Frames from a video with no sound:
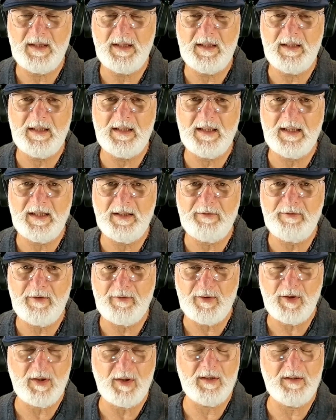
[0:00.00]
If you've
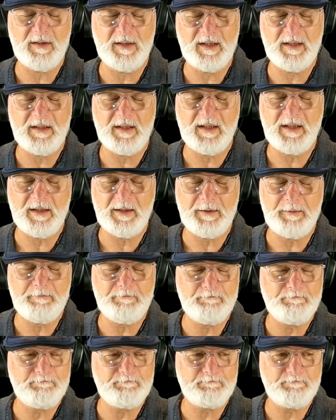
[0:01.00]
got
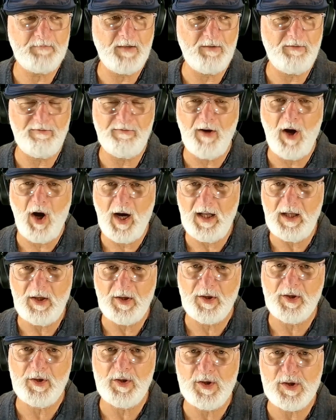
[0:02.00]
a file, you
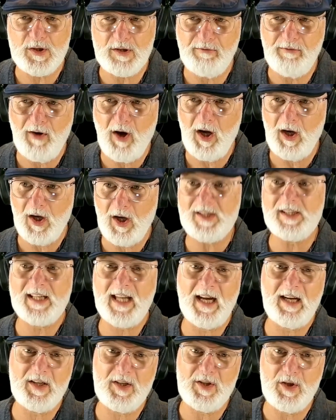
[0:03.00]
could use a file. I
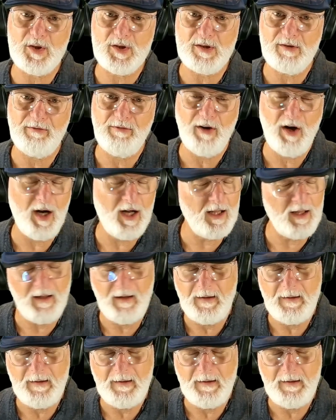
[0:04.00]
started to use a file.